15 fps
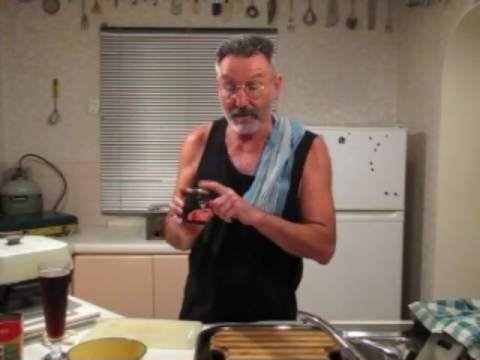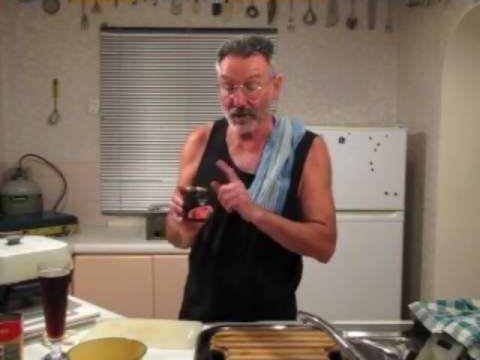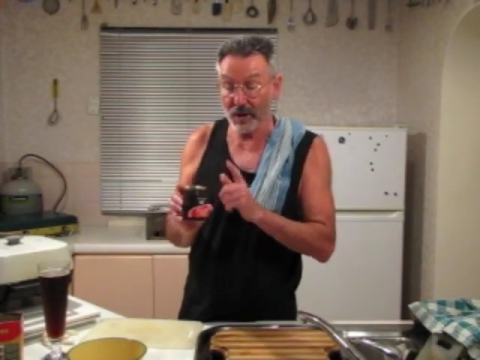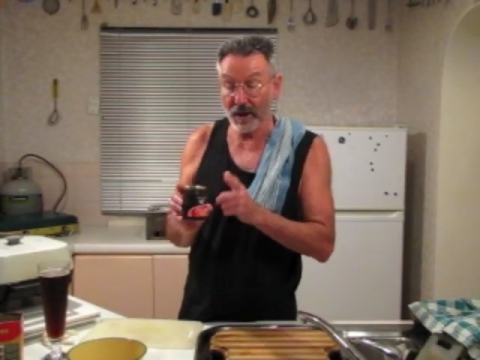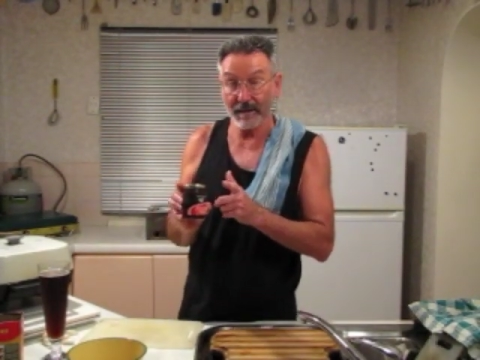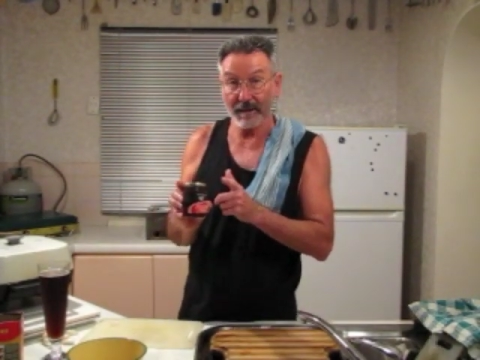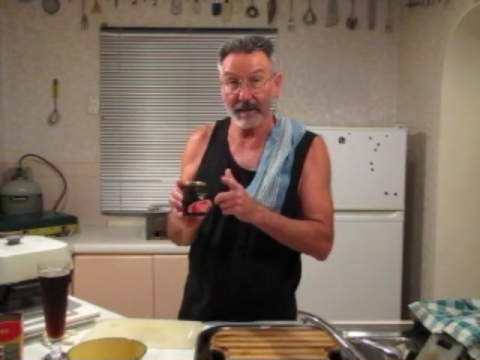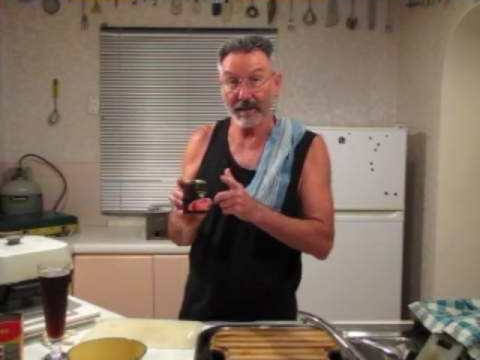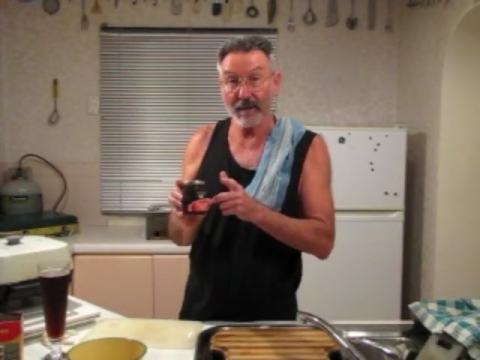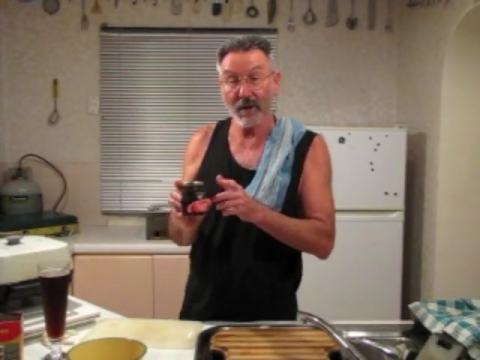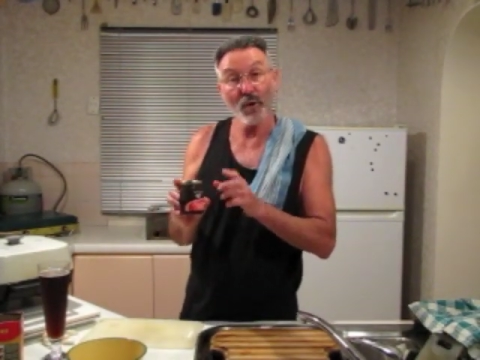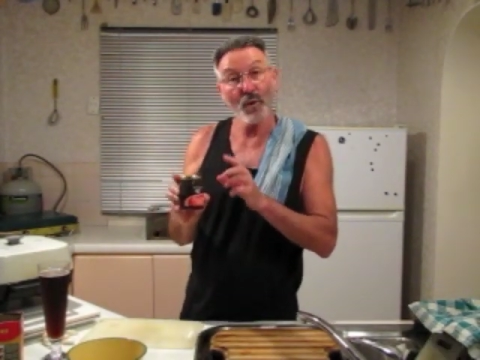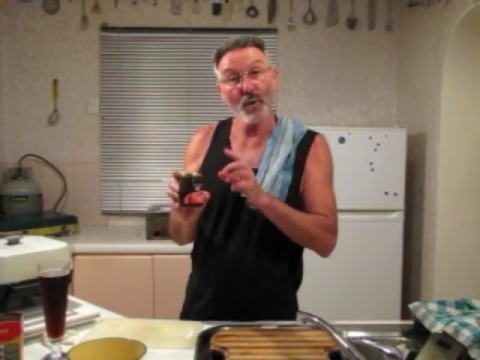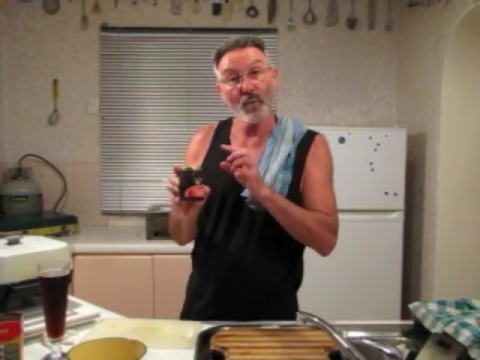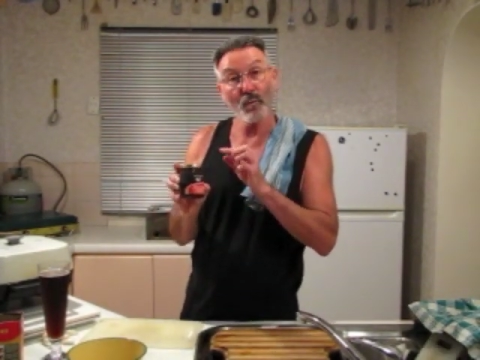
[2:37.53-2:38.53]
chutney
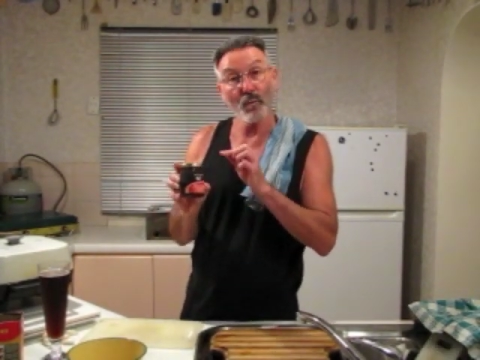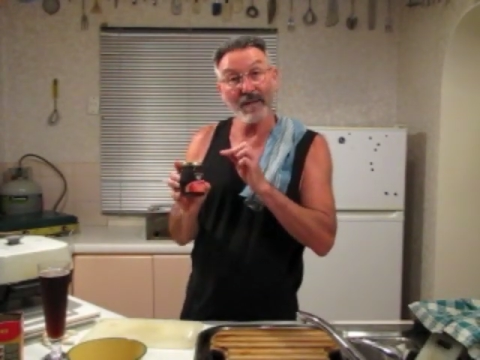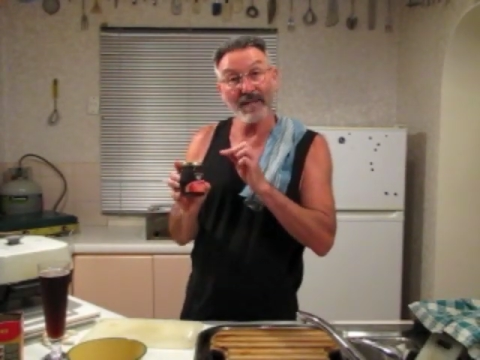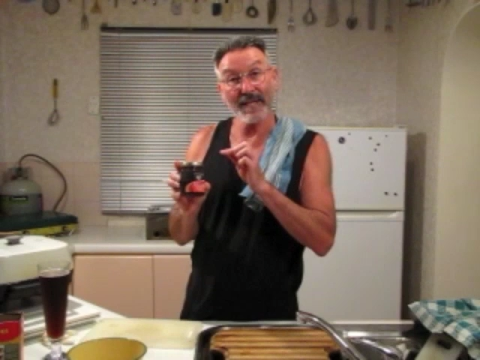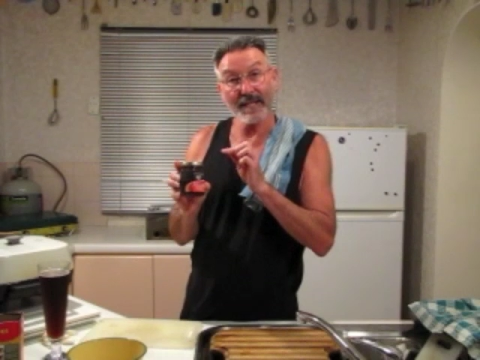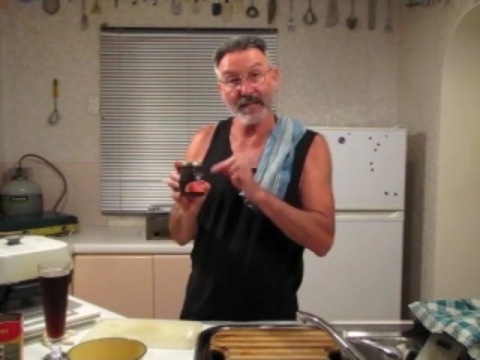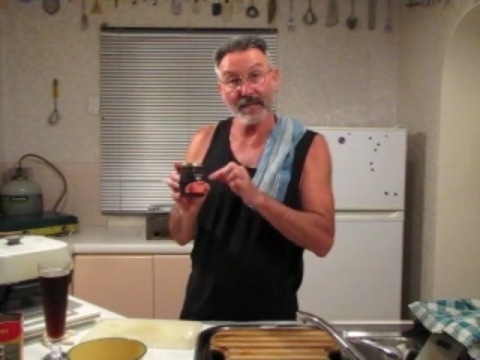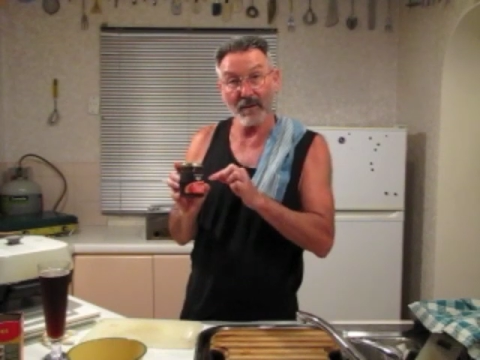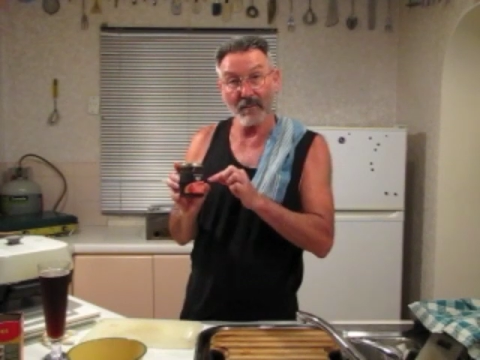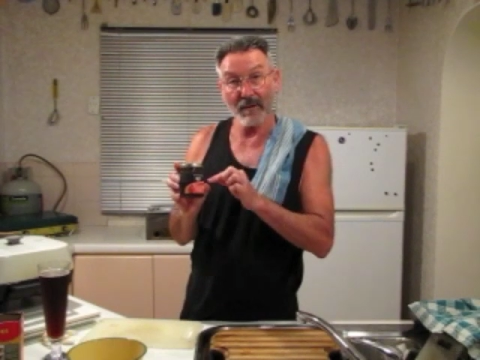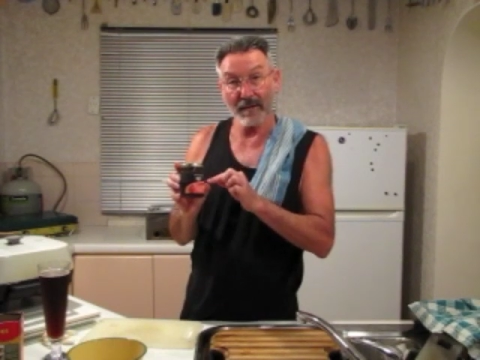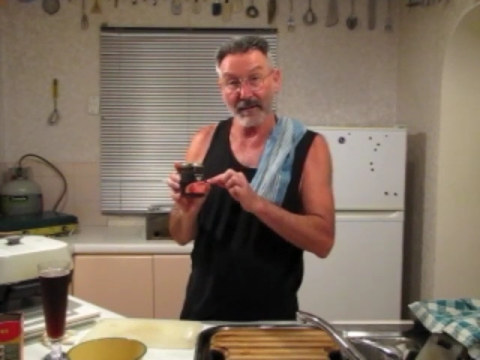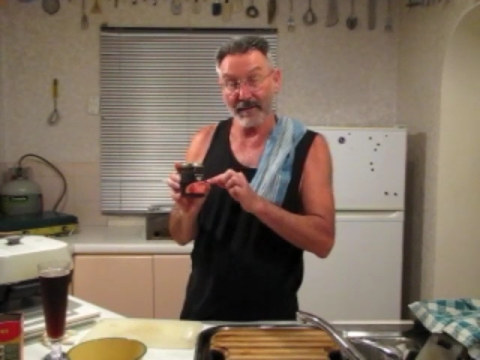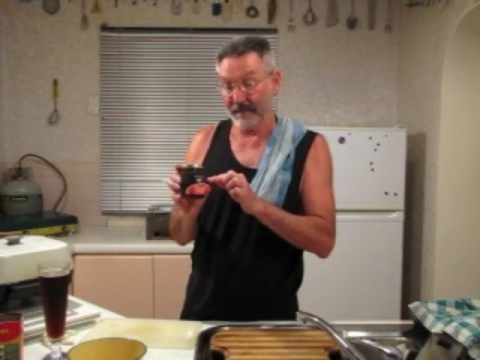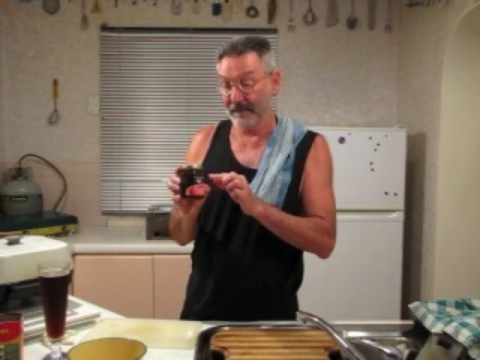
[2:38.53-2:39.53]
with seaweed.